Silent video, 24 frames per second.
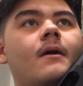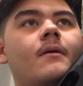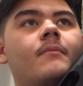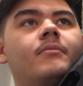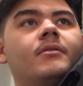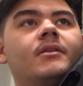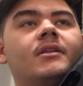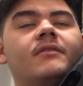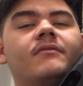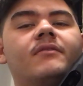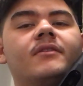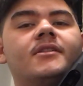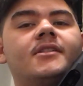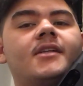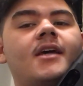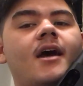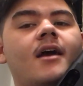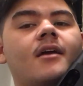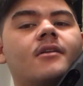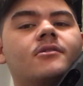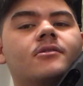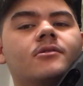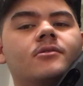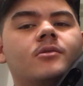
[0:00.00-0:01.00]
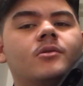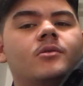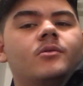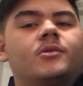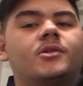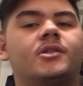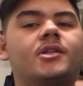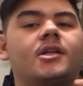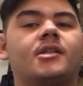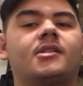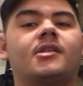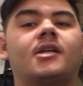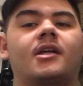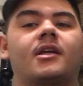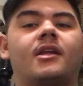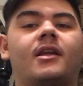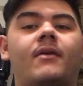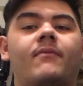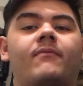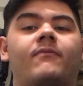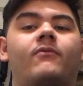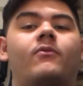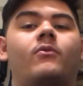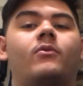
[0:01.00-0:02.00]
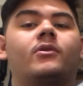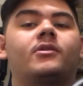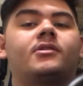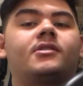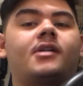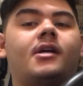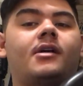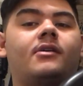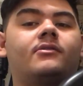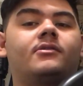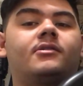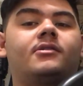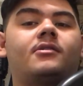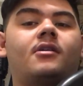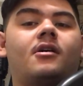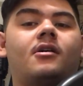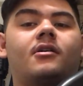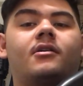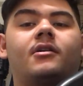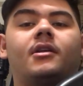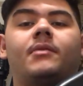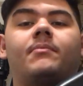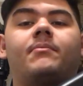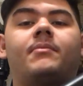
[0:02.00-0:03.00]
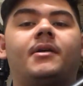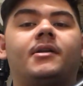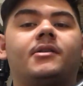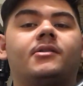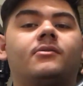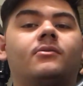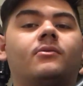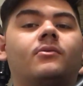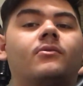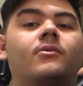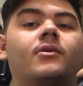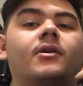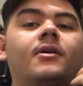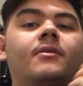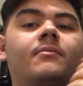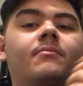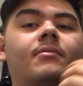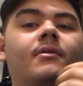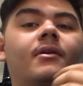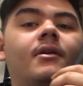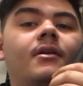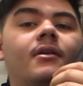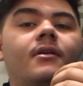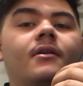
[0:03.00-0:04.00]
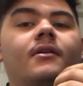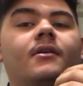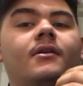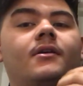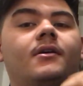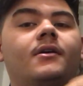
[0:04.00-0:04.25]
I believe, a tactical, which has like an M4 style stock and the pistol grip, and